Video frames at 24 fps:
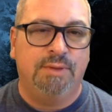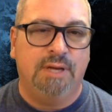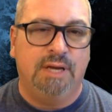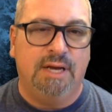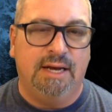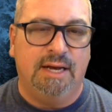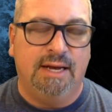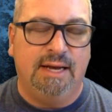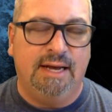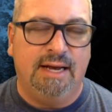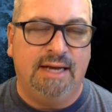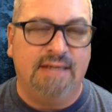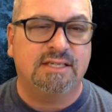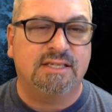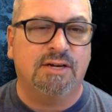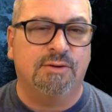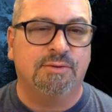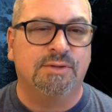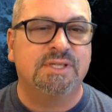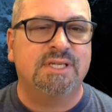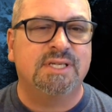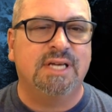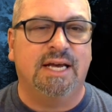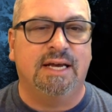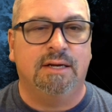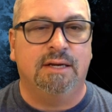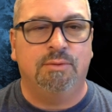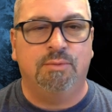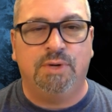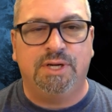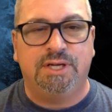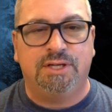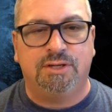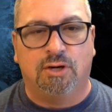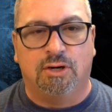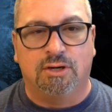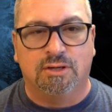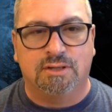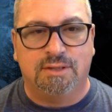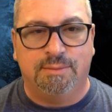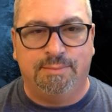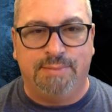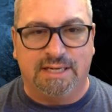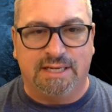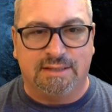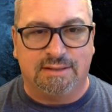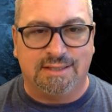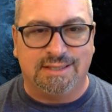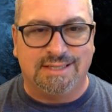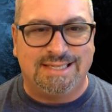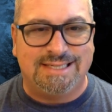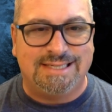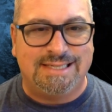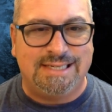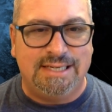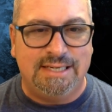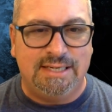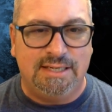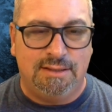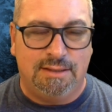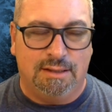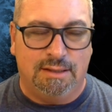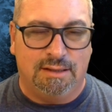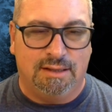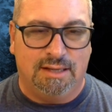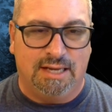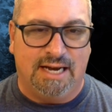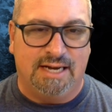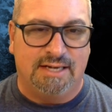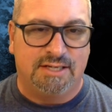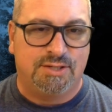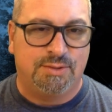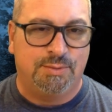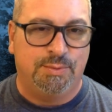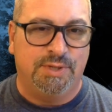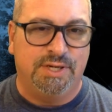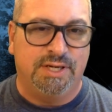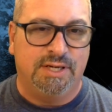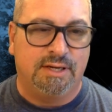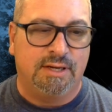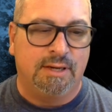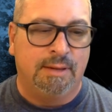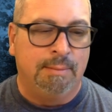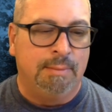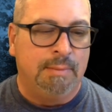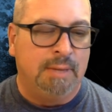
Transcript: As I was saying, we talked about the seed last week.